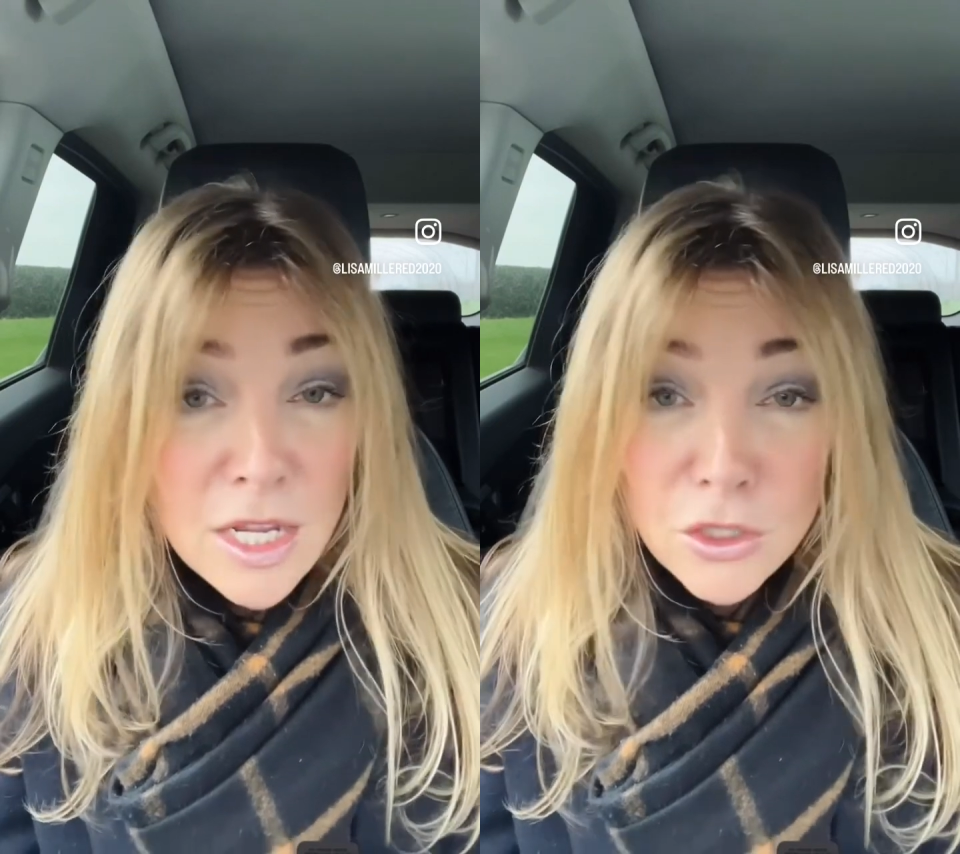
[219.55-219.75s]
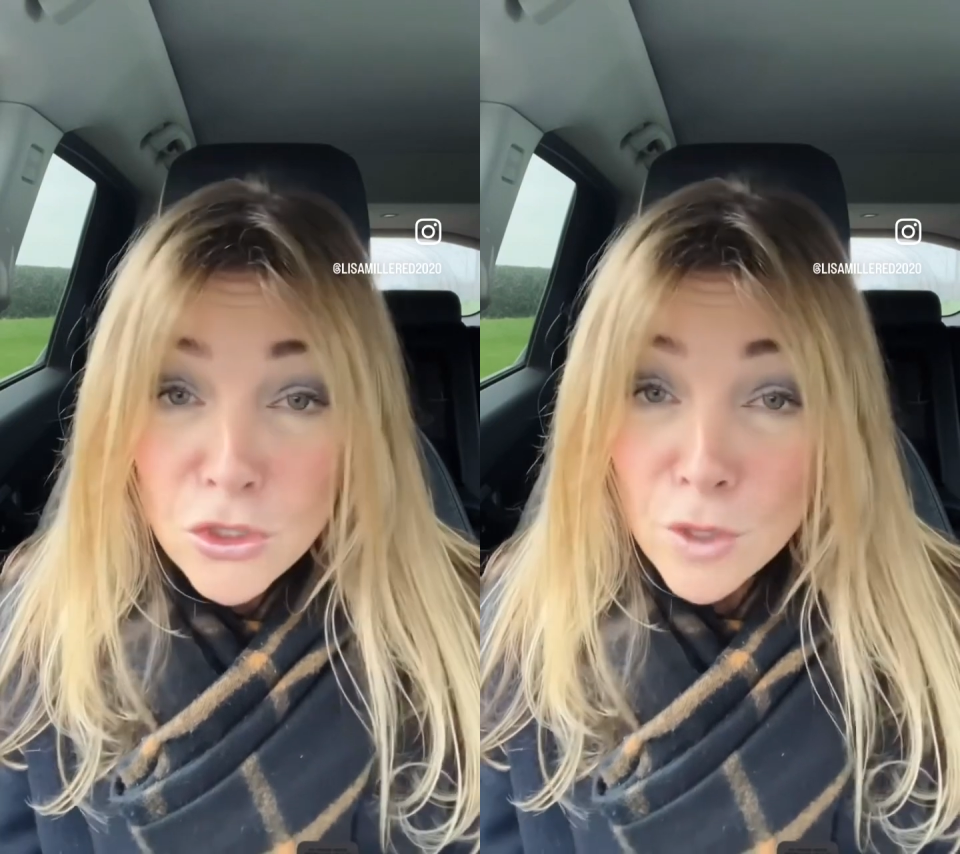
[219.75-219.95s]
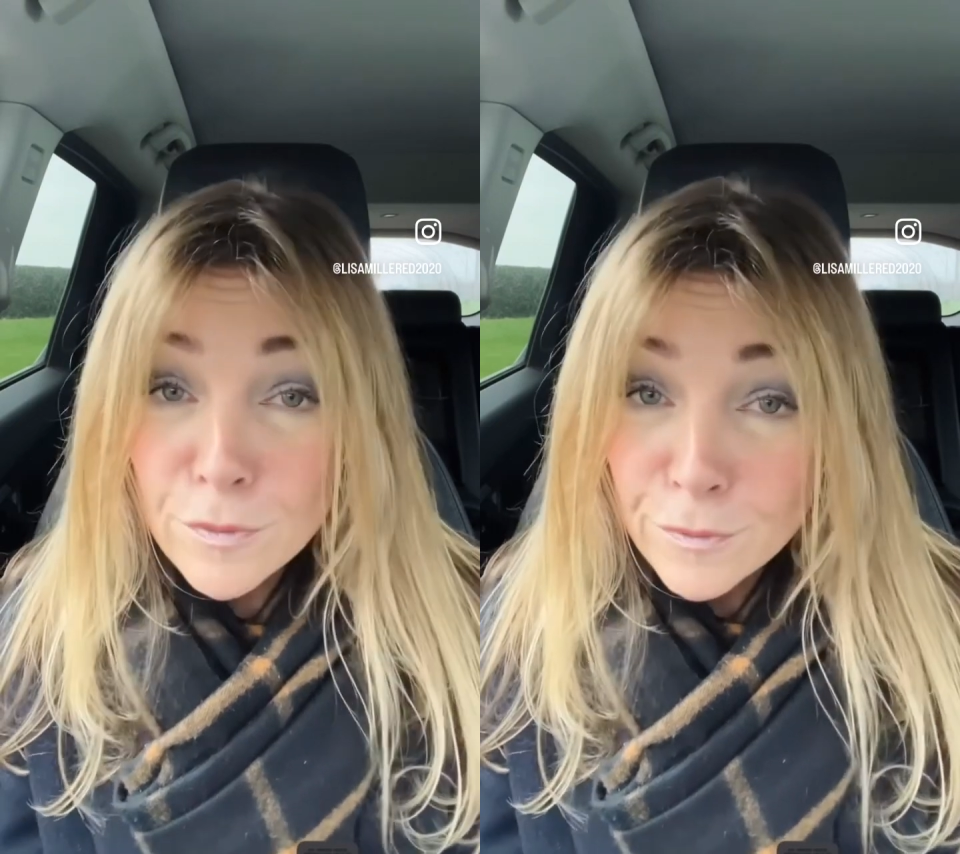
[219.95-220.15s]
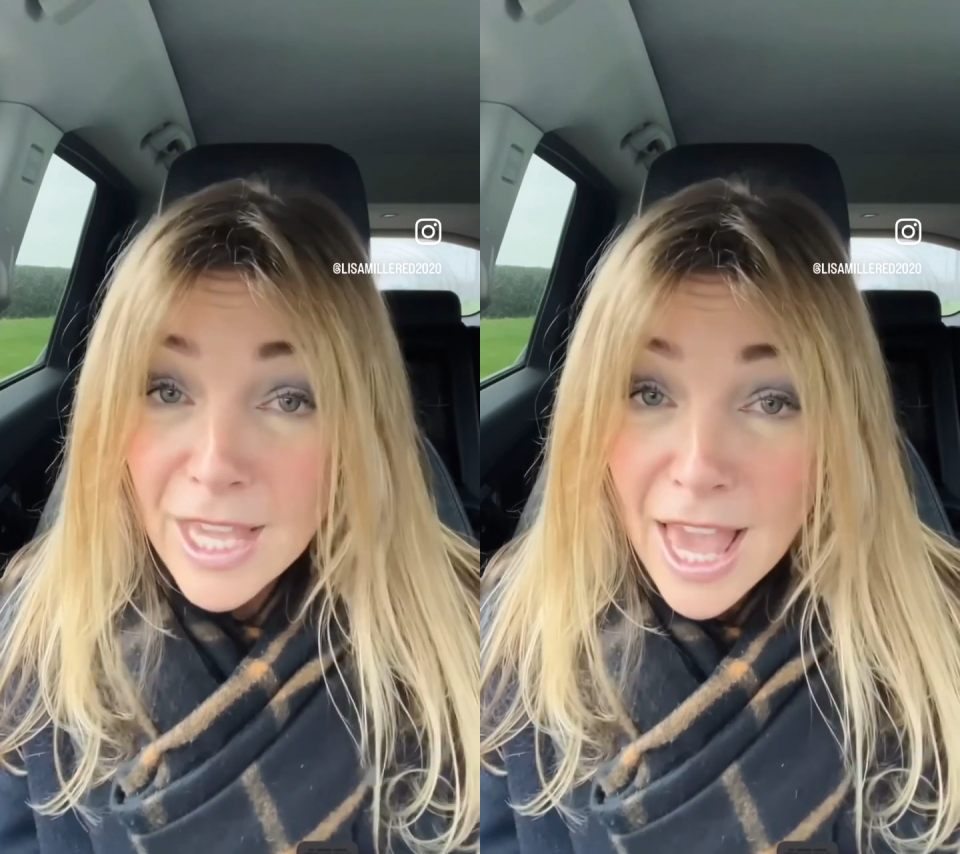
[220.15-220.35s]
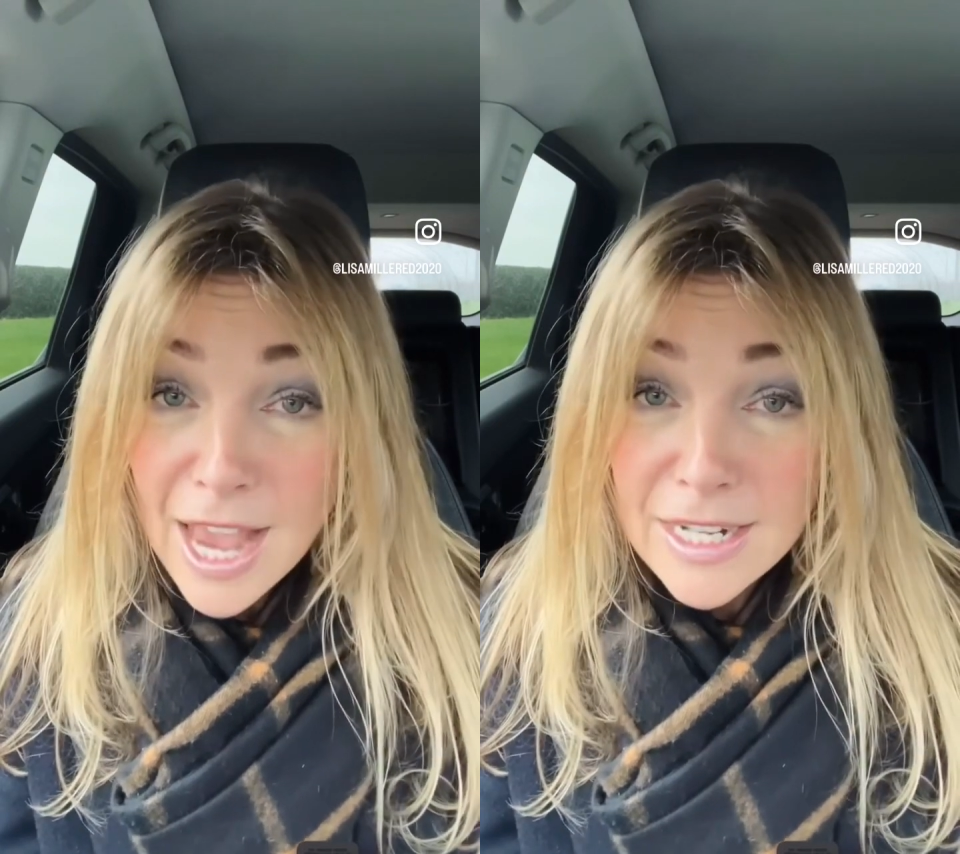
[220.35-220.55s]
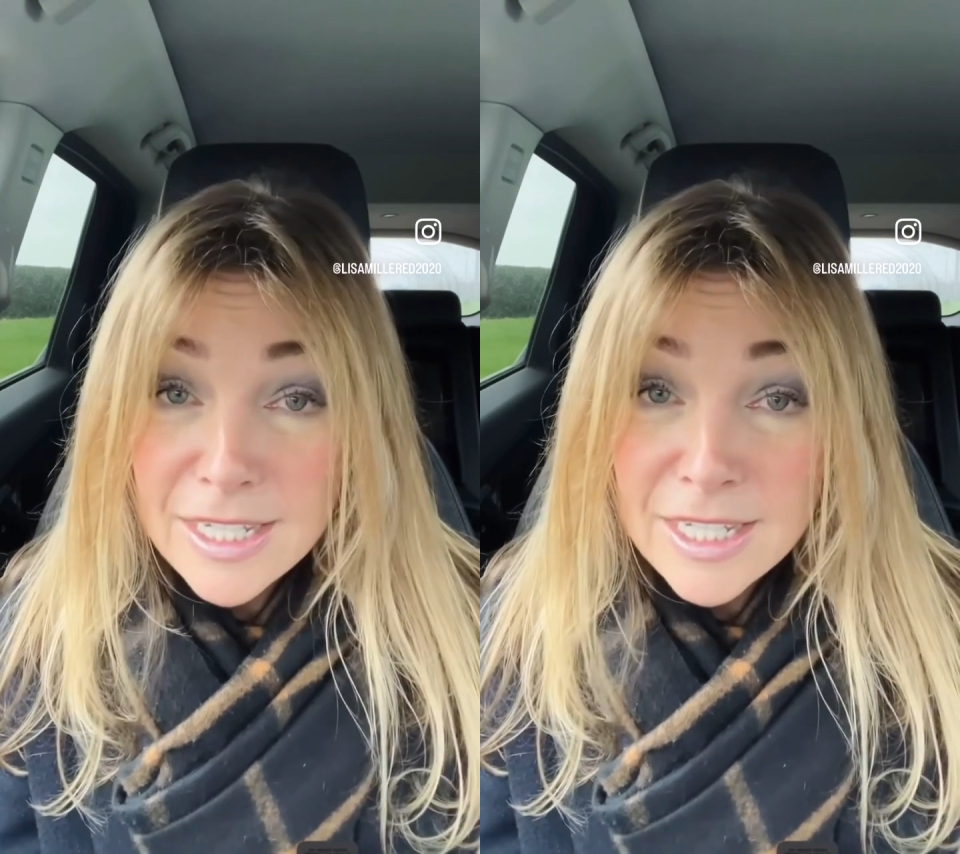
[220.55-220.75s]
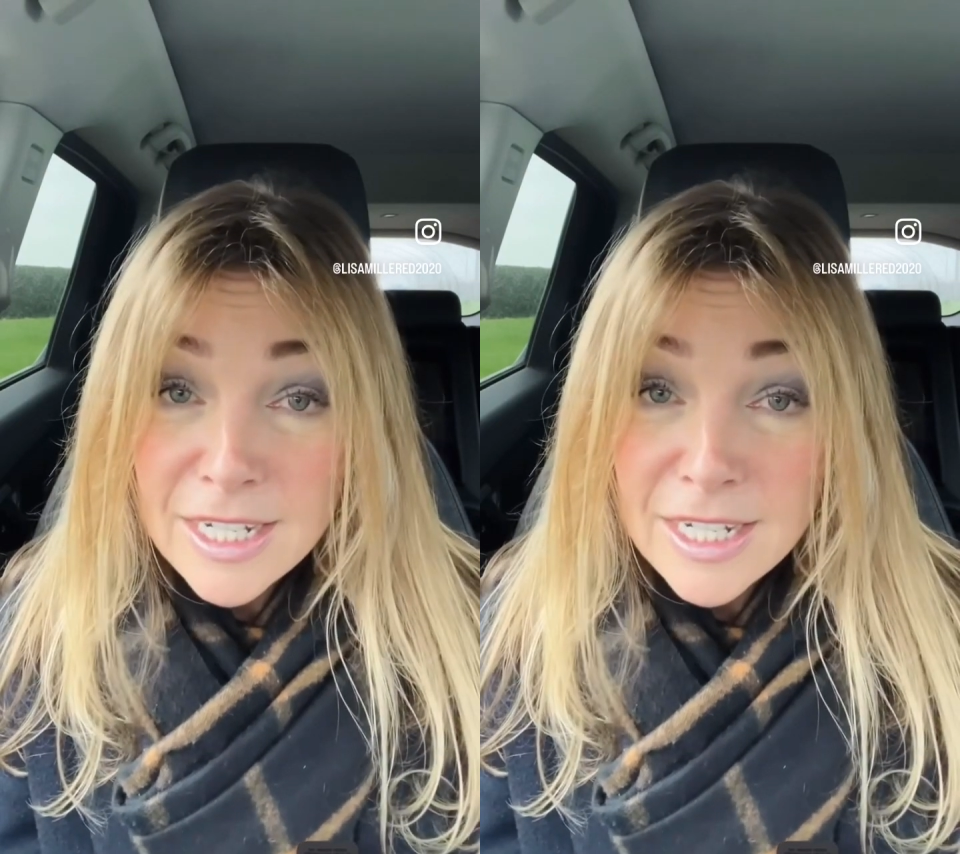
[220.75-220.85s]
And don't forget,